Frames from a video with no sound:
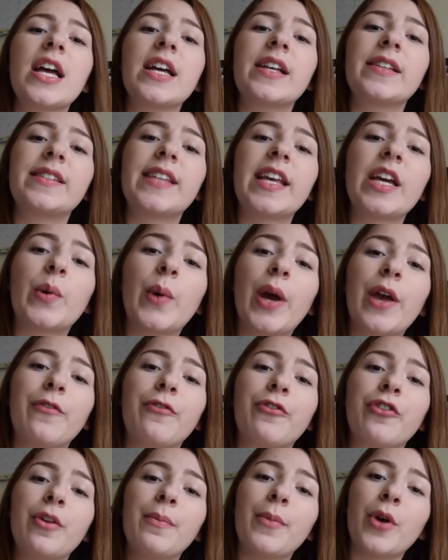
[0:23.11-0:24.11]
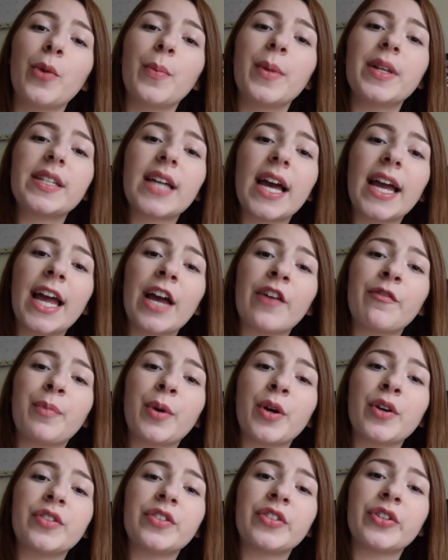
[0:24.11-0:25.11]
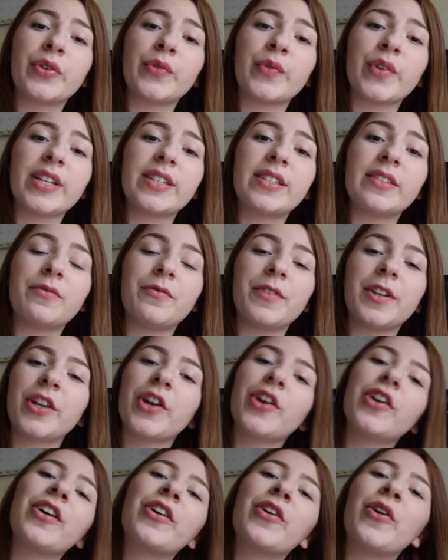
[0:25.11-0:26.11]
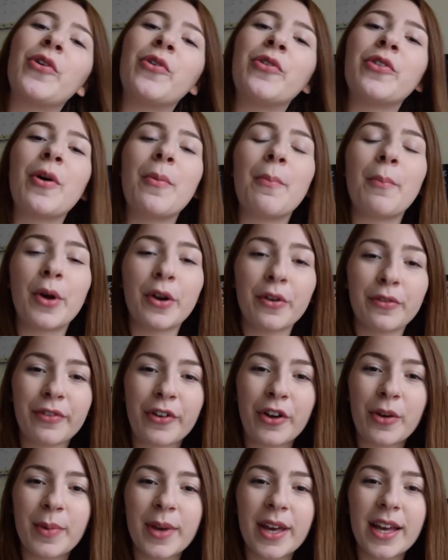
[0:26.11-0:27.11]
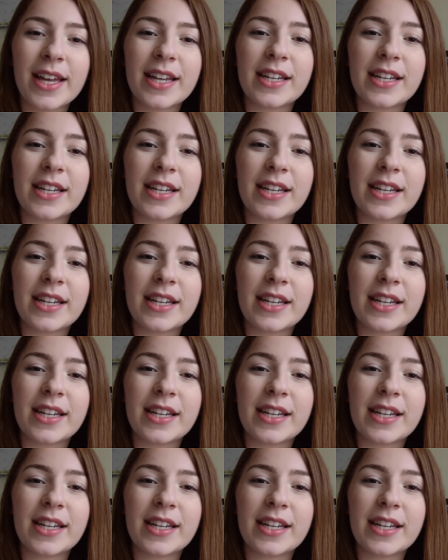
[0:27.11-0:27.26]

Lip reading: Segue for a moment, I have posted a recent video called Monophobia.